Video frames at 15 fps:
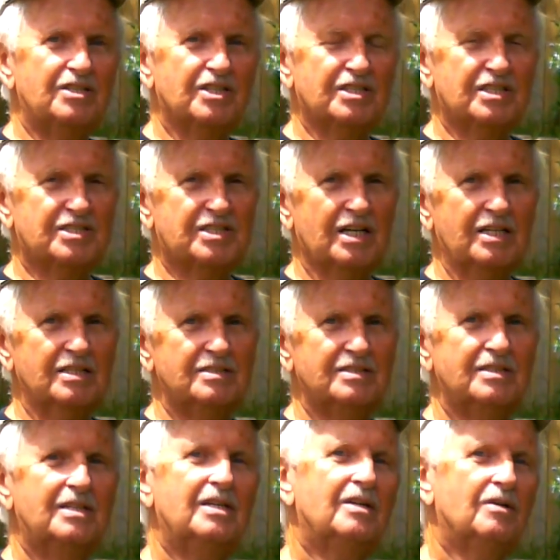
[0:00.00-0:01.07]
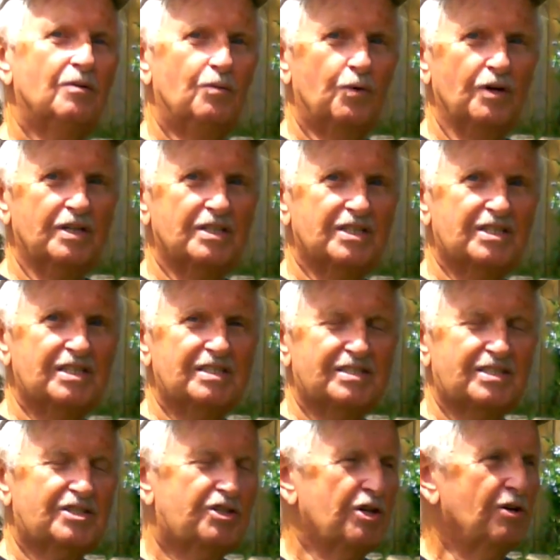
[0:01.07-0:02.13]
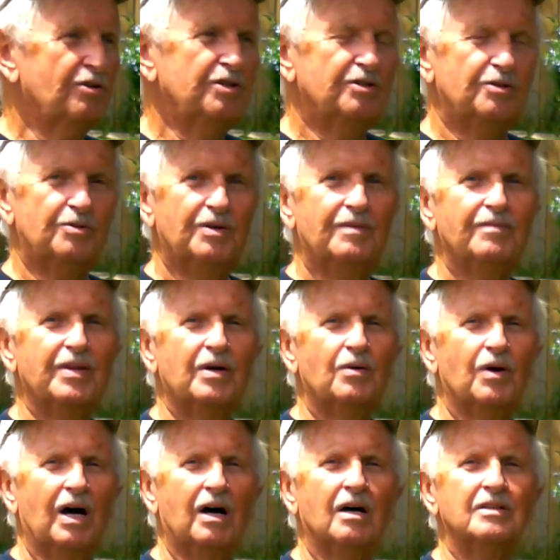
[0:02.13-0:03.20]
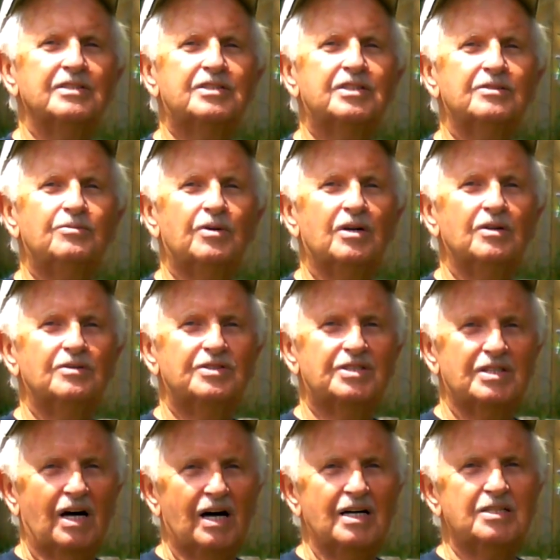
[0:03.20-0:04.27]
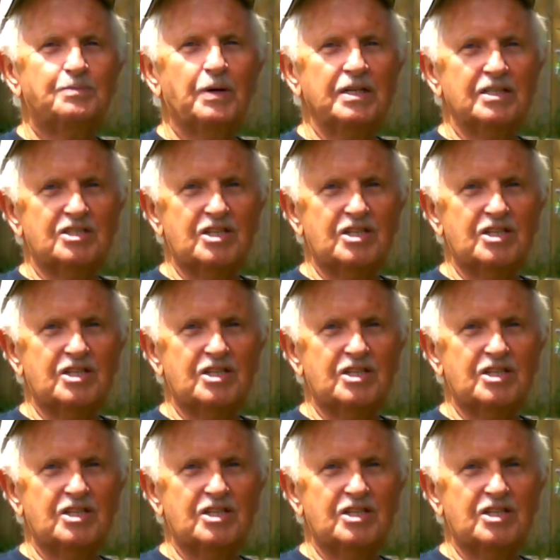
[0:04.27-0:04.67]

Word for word: in just a second. We're going to show you Arlington Road's ice bucket